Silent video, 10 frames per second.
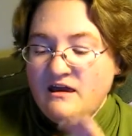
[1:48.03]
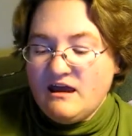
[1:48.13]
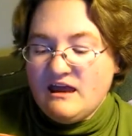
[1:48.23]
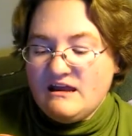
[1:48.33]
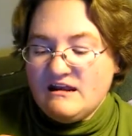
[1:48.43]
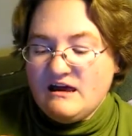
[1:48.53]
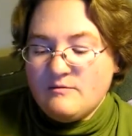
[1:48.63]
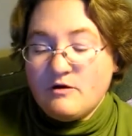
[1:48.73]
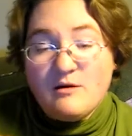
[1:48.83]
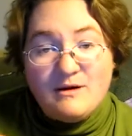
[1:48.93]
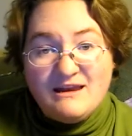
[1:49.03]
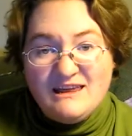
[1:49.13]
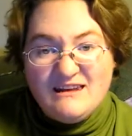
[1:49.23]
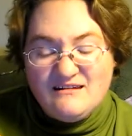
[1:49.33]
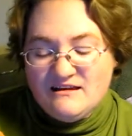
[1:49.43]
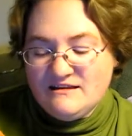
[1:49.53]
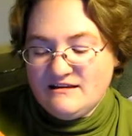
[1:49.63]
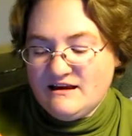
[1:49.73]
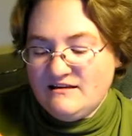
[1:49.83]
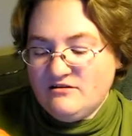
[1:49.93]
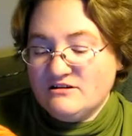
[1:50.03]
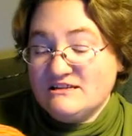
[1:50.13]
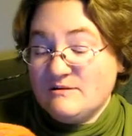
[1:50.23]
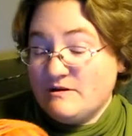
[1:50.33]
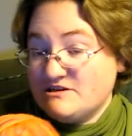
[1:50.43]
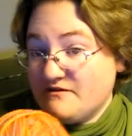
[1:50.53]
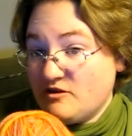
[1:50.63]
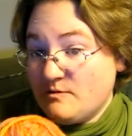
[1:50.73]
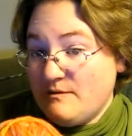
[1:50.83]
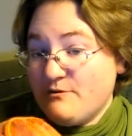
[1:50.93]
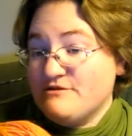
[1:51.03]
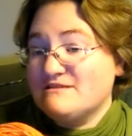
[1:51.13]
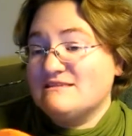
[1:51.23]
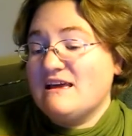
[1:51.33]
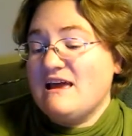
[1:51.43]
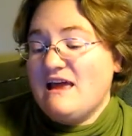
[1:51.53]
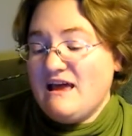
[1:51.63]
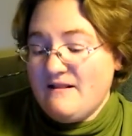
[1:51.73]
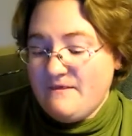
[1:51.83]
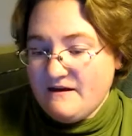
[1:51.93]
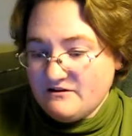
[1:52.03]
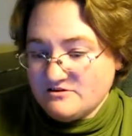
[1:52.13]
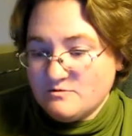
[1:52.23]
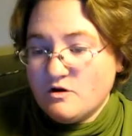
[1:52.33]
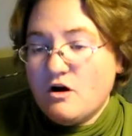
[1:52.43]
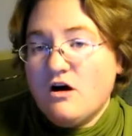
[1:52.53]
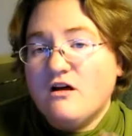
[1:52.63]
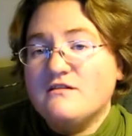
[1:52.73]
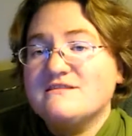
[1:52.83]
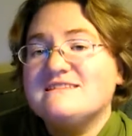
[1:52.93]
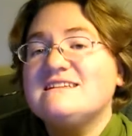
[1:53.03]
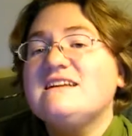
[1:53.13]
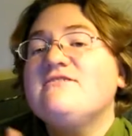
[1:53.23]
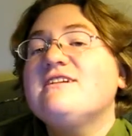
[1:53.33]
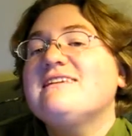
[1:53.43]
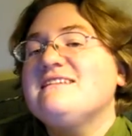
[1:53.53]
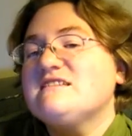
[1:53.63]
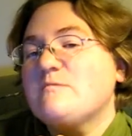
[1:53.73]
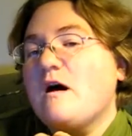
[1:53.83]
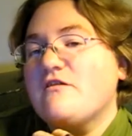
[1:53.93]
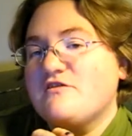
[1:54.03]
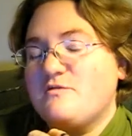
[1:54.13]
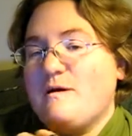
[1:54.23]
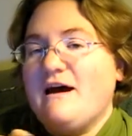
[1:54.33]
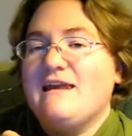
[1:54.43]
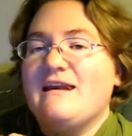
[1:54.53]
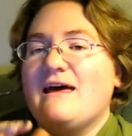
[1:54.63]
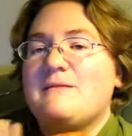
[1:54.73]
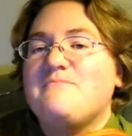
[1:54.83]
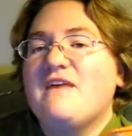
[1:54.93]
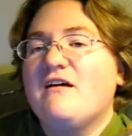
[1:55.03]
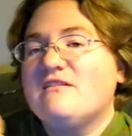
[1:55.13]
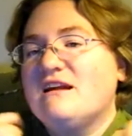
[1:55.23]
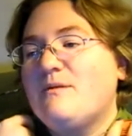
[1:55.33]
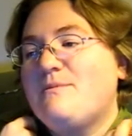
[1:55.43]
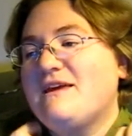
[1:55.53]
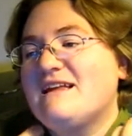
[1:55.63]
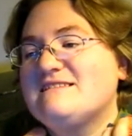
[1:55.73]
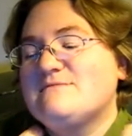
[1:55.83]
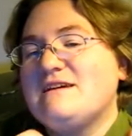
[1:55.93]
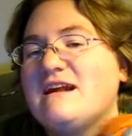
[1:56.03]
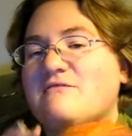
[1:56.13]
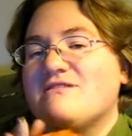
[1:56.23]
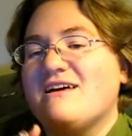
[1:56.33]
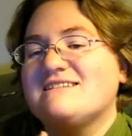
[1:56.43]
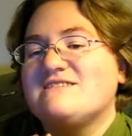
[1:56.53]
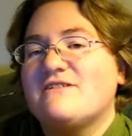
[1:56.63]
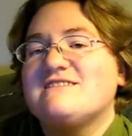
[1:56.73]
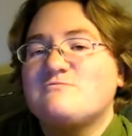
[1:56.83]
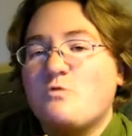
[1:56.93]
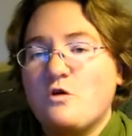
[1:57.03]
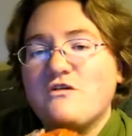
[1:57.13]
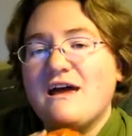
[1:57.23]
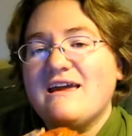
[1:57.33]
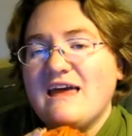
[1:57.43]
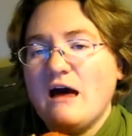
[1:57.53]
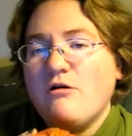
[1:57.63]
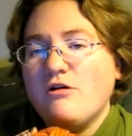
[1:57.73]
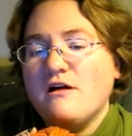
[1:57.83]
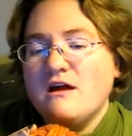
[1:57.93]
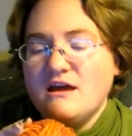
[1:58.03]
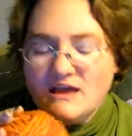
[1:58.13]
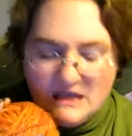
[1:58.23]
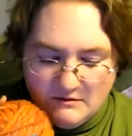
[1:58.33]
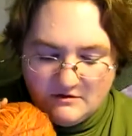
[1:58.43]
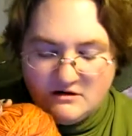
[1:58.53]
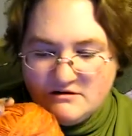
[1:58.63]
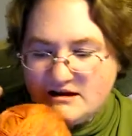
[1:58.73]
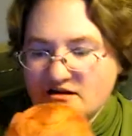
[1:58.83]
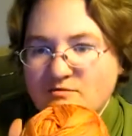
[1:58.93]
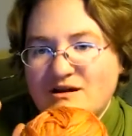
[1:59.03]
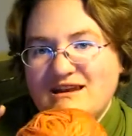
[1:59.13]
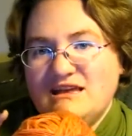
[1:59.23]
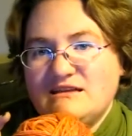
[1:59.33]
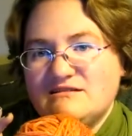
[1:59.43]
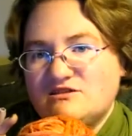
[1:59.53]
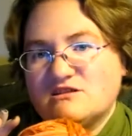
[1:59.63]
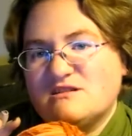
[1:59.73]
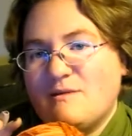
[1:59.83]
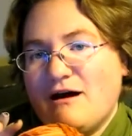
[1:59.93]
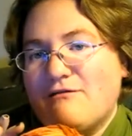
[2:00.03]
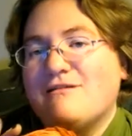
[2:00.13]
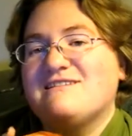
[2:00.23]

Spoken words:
And I brought mine in, and I looked at a bunch of other people's, and theirs were all significantly smaller than mine, and I held it up against me, and I realized if I wore that cowl, it would go down to my knees, just about.